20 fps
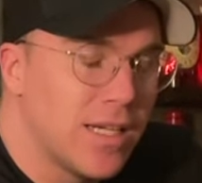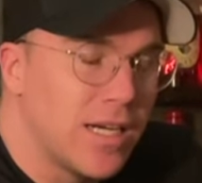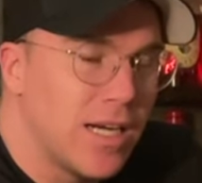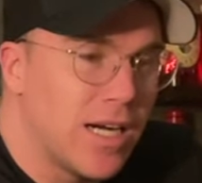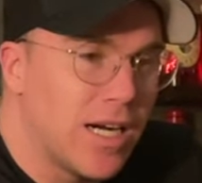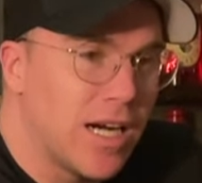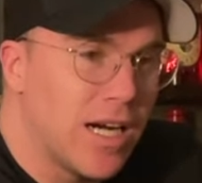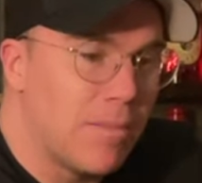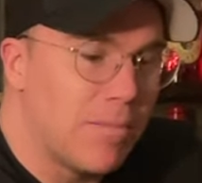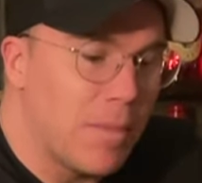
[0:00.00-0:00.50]

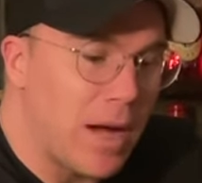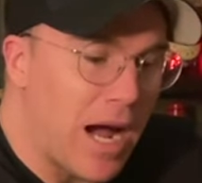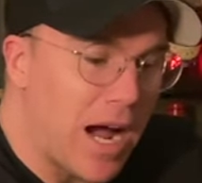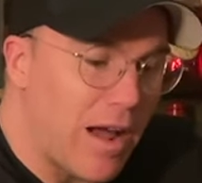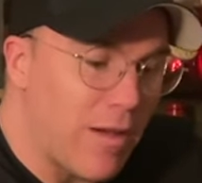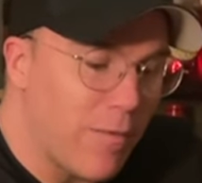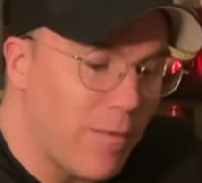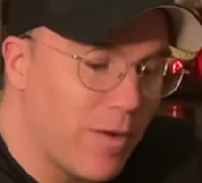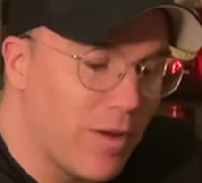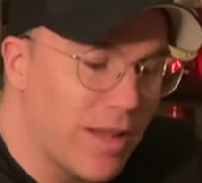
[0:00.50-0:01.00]

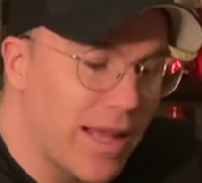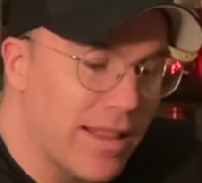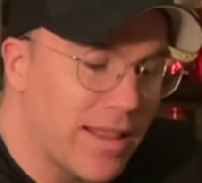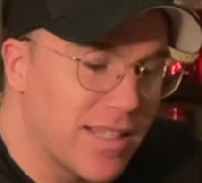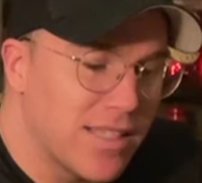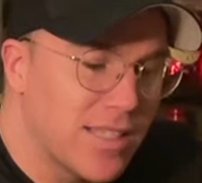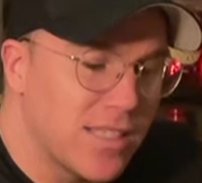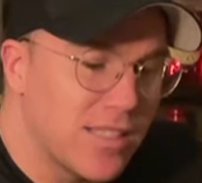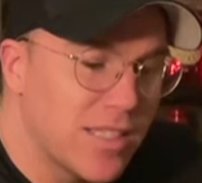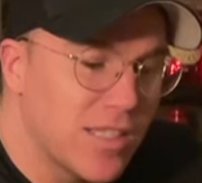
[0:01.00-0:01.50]
I feel like
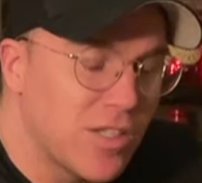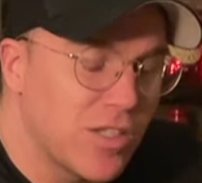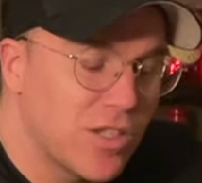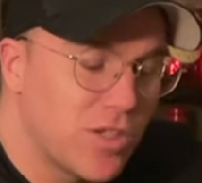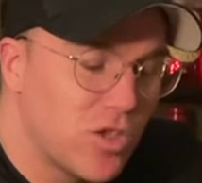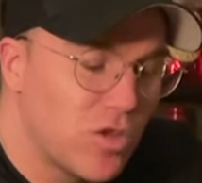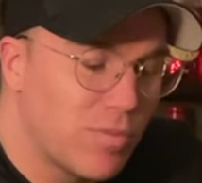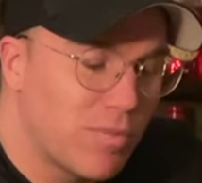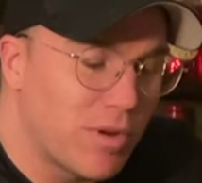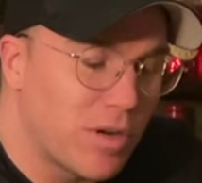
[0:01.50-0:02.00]
this is a
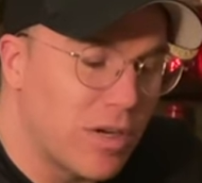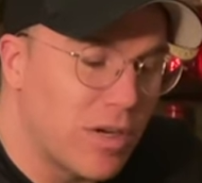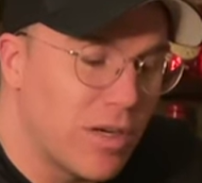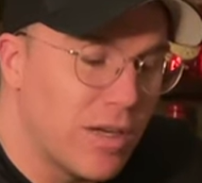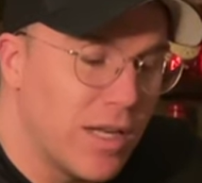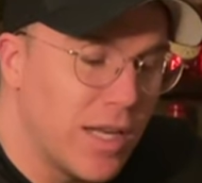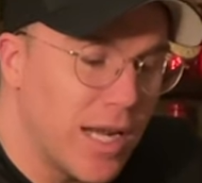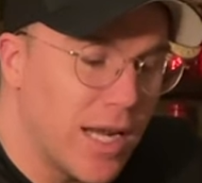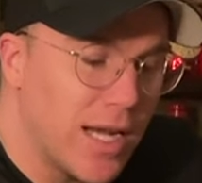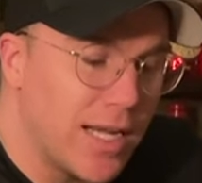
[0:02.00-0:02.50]
super
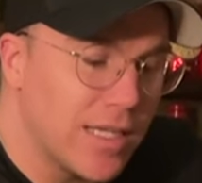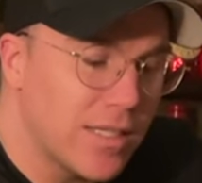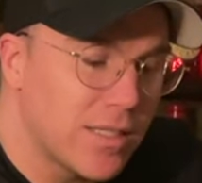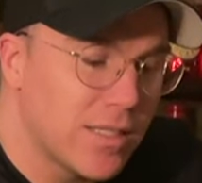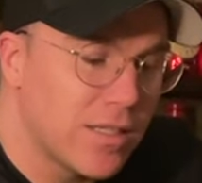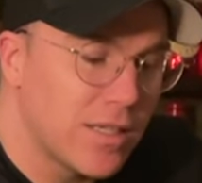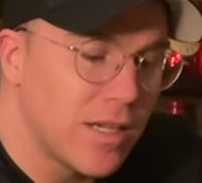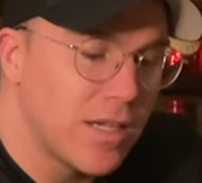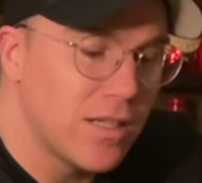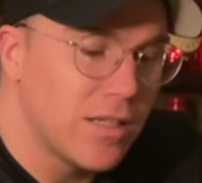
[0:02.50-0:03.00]

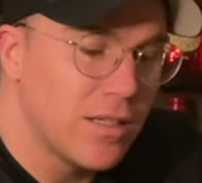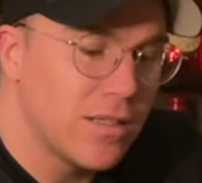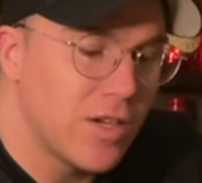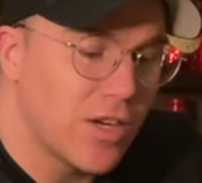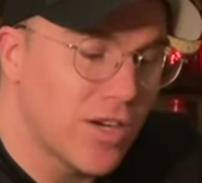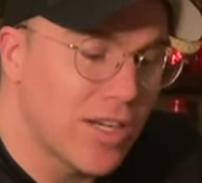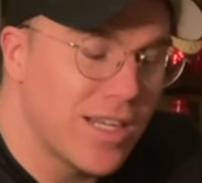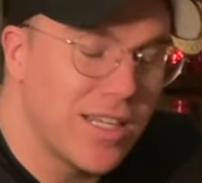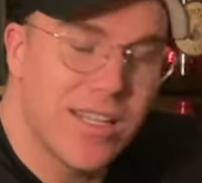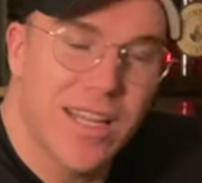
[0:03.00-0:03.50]
nice
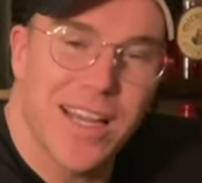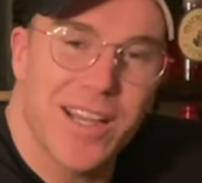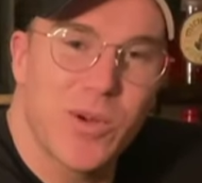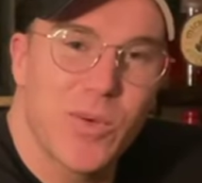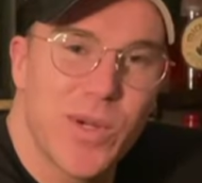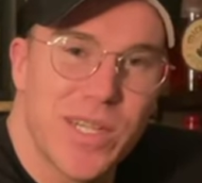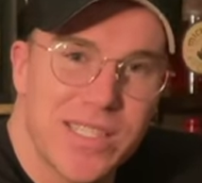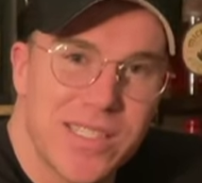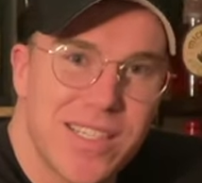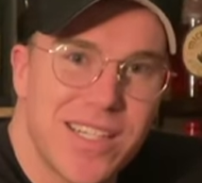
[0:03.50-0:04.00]
Turkey Day
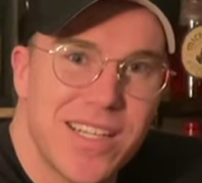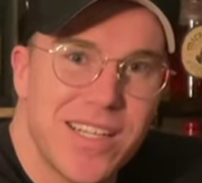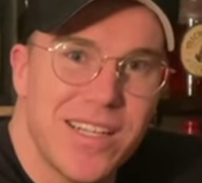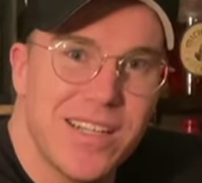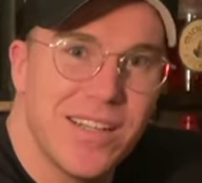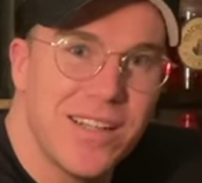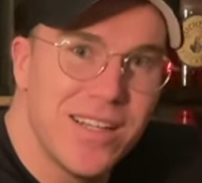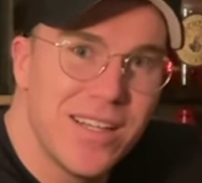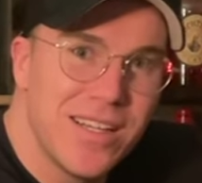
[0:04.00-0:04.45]
whiskey.